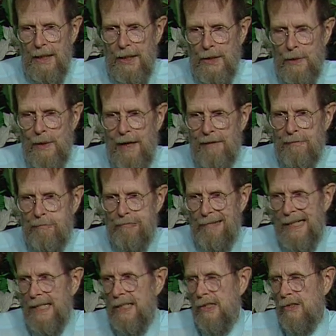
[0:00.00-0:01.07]
you have
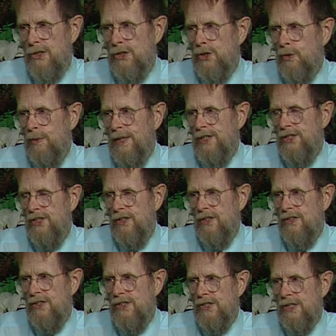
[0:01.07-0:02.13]
breaker
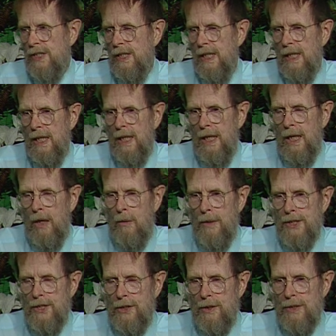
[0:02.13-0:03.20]
switches
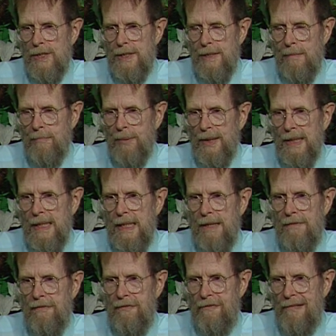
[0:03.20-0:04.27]
which could simply
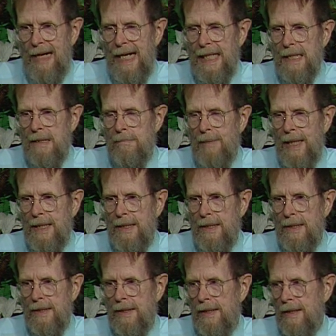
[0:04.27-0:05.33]

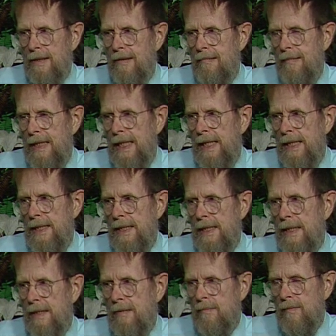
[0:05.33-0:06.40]
fragment the grid
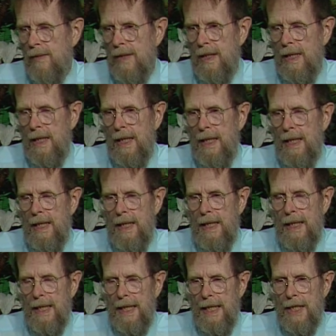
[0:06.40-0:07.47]

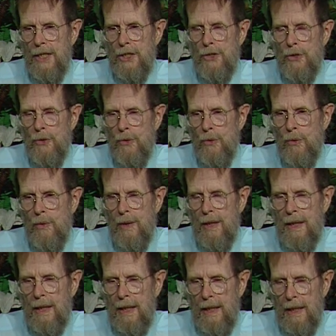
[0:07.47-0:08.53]
into
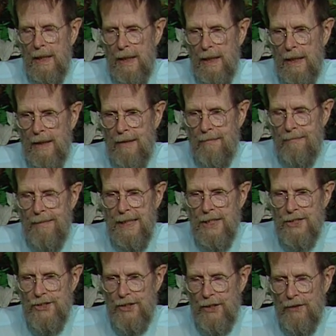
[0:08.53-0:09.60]

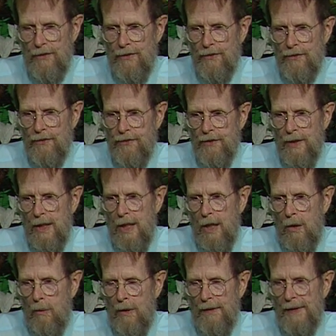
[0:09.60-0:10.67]
regions
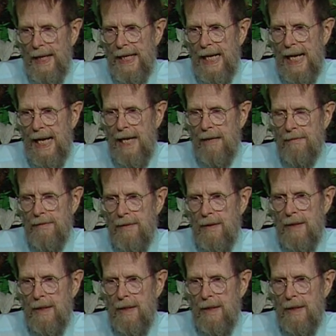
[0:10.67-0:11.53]
where they have